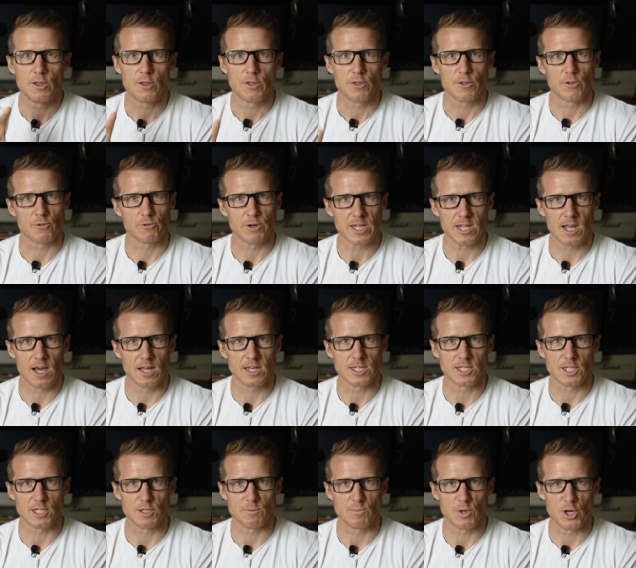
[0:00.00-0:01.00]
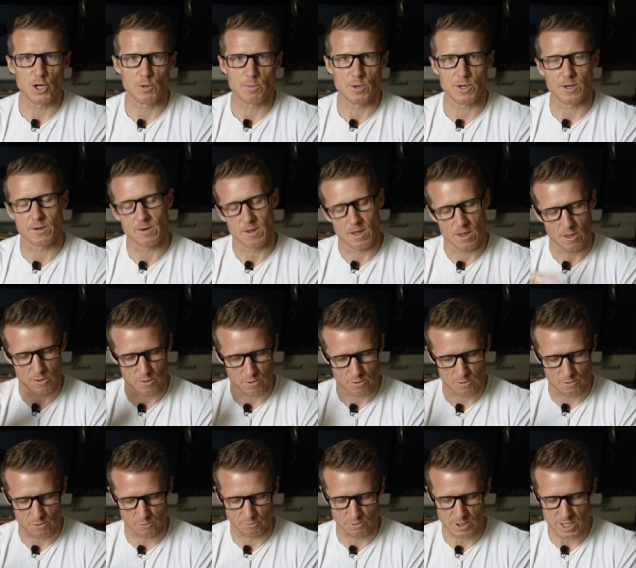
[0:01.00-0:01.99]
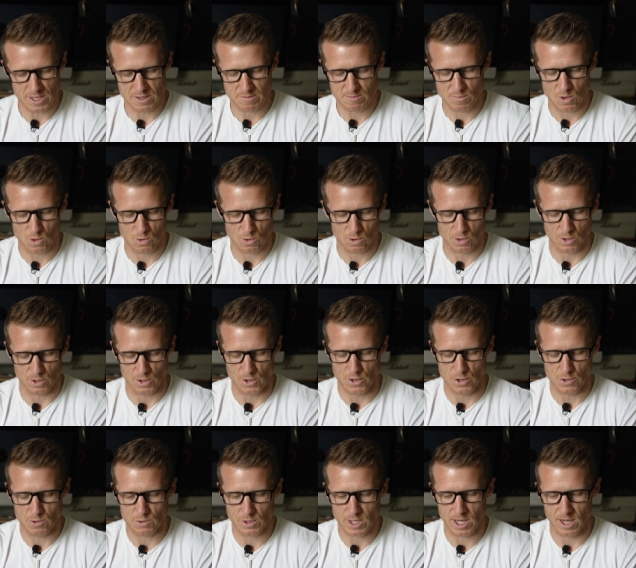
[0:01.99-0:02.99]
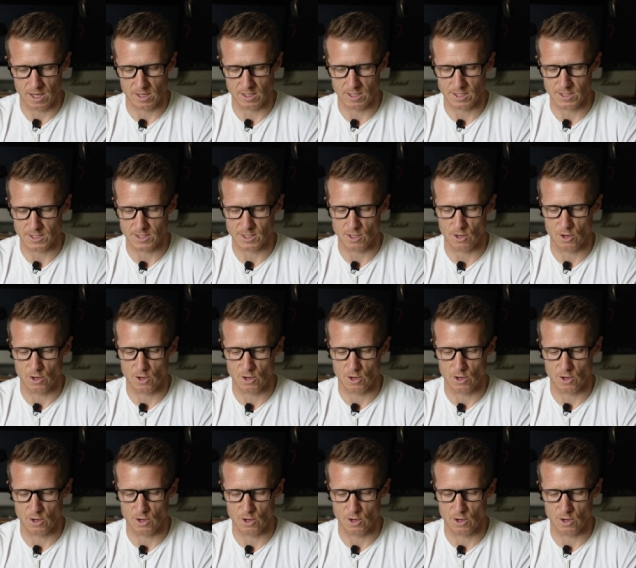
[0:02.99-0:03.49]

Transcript: Three colors at the moment, three more new colors